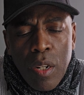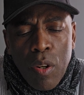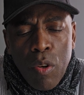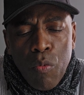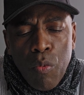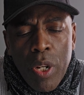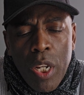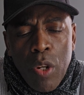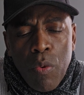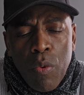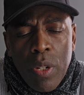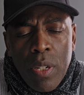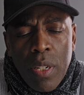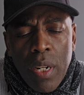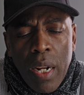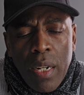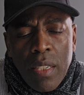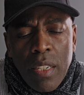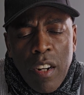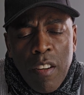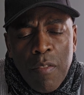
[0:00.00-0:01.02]
we would
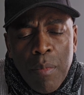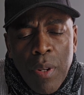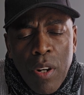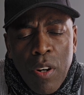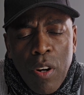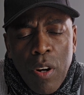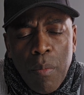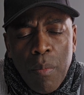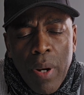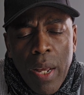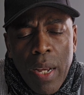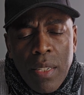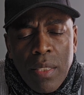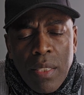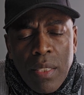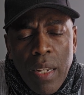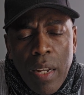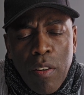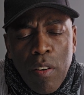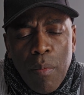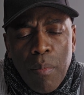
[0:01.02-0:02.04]
not have become like
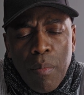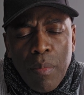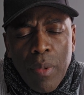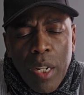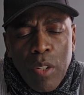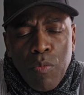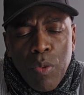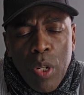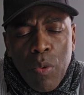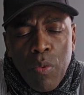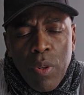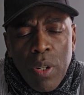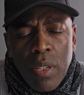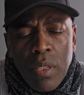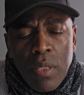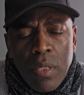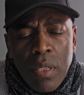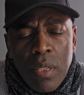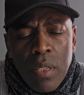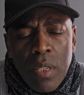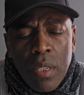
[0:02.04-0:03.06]
Sodom and we
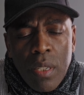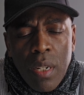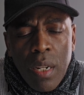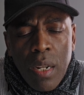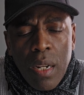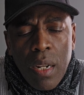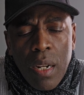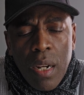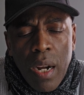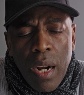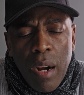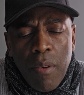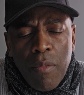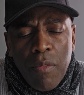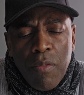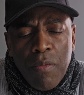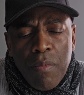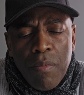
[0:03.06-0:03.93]
wouldn't have